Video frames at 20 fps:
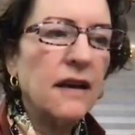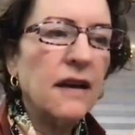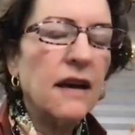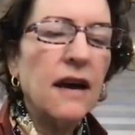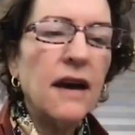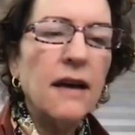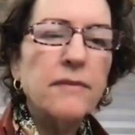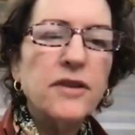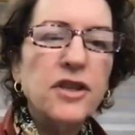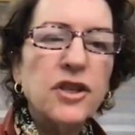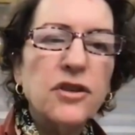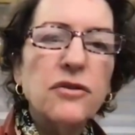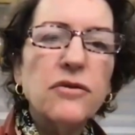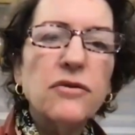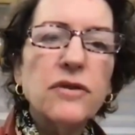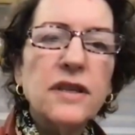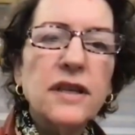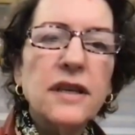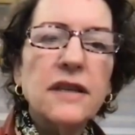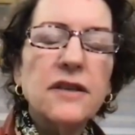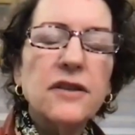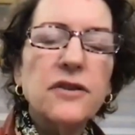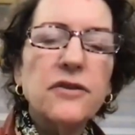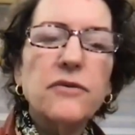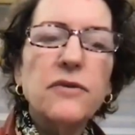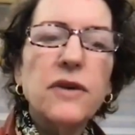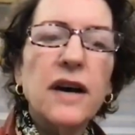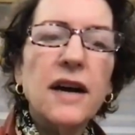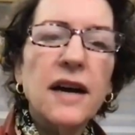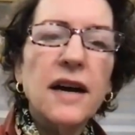I'm choosing
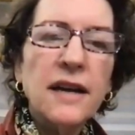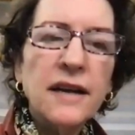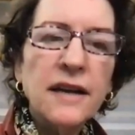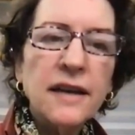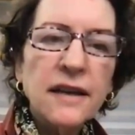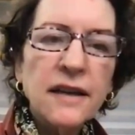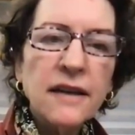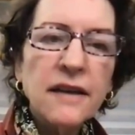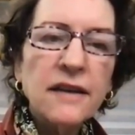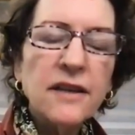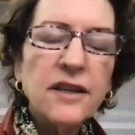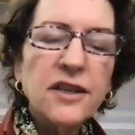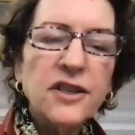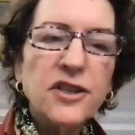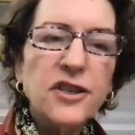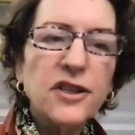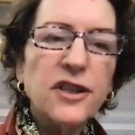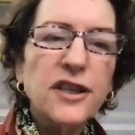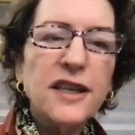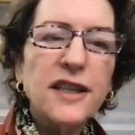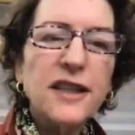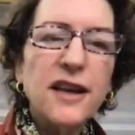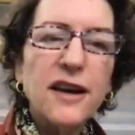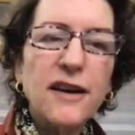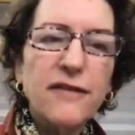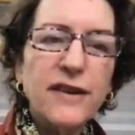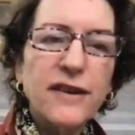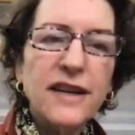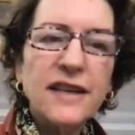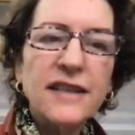to unconditionally
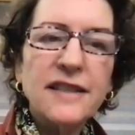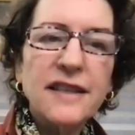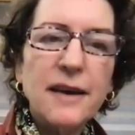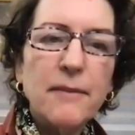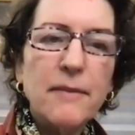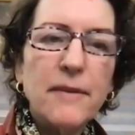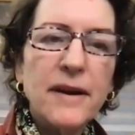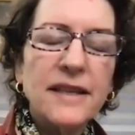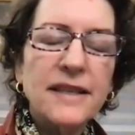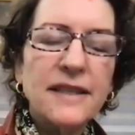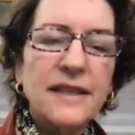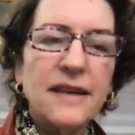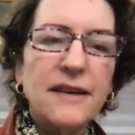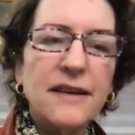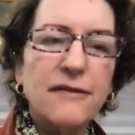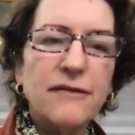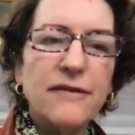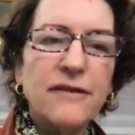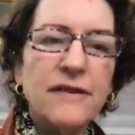love and accept myself.